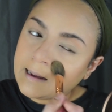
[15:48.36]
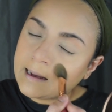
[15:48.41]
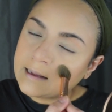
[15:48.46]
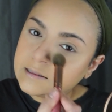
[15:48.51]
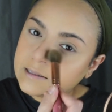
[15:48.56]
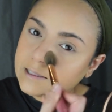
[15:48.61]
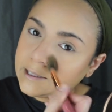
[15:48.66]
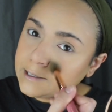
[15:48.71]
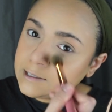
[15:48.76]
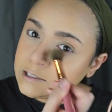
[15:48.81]

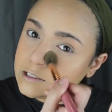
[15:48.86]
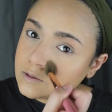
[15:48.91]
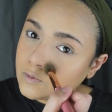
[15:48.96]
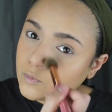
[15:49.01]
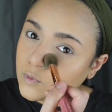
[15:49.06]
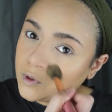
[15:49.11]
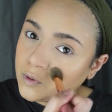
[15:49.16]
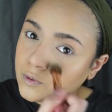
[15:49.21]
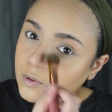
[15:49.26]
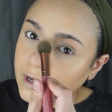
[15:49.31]
And this
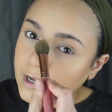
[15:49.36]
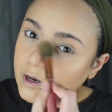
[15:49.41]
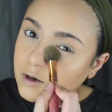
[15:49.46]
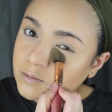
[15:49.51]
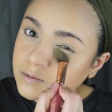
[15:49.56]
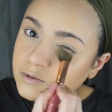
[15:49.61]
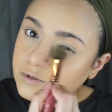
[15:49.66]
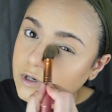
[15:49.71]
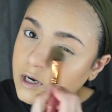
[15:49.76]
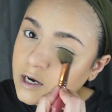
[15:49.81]
will
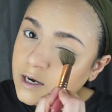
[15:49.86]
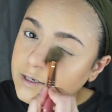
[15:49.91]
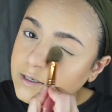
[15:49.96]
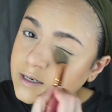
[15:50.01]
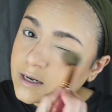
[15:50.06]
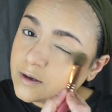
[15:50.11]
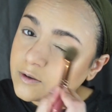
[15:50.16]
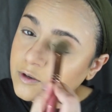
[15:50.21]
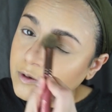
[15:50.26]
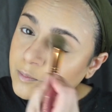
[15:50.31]
help to hide
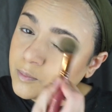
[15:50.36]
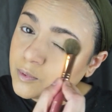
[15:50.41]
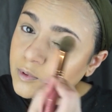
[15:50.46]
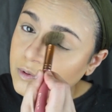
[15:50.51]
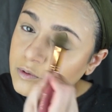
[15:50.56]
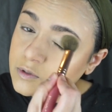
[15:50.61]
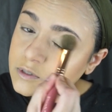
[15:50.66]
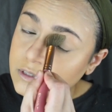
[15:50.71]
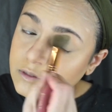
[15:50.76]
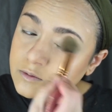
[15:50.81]
out your
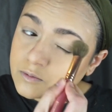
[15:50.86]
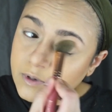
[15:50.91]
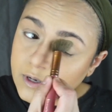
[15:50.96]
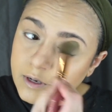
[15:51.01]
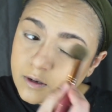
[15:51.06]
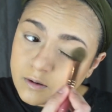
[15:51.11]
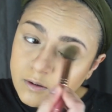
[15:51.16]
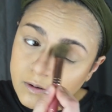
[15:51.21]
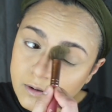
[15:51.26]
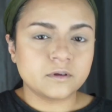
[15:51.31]
pores as
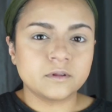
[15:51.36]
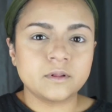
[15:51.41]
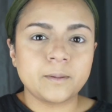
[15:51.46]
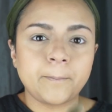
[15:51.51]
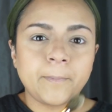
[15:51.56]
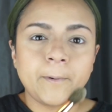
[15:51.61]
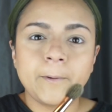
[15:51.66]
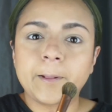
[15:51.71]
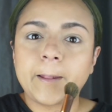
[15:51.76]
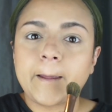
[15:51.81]
well. I'm gonna
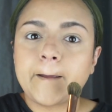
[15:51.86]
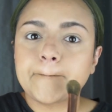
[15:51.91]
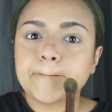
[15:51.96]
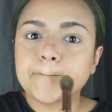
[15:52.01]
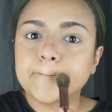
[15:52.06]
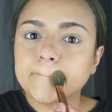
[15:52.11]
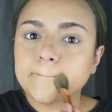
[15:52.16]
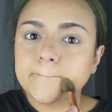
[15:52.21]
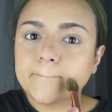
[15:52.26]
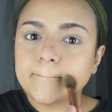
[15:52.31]
put that